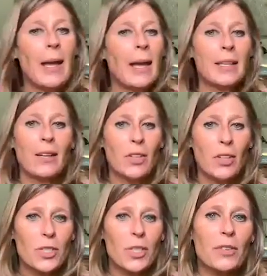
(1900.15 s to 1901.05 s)
And giving
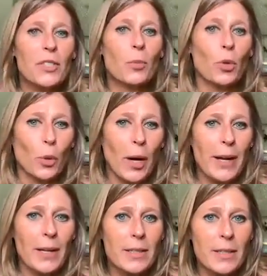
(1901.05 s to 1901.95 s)
yourself some
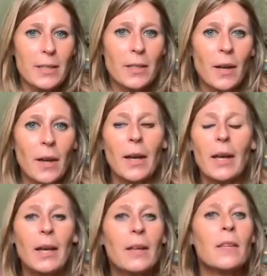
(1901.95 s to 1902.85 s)
grace
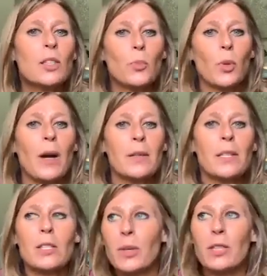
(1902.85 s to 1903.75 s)
in this
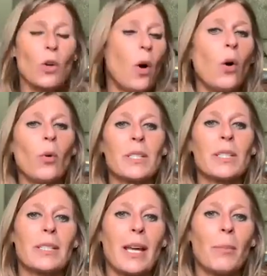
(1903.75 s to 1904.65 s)
process, because the whole
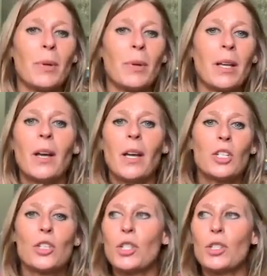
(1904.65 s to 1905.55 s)
reason it's happening
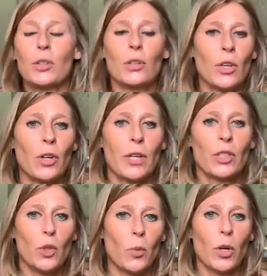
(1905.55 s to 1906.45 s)
is you're just
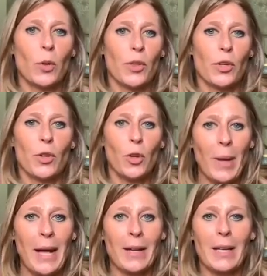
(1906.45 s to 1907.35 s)
learning to work with your
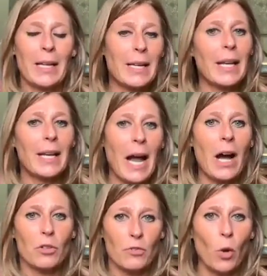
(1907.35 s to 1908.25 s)
humanity and getting
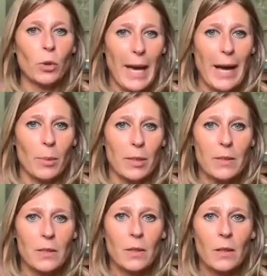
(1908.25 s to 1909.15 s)
out of old
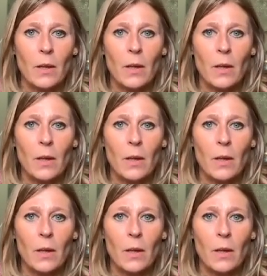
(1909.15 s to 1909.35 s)
habits.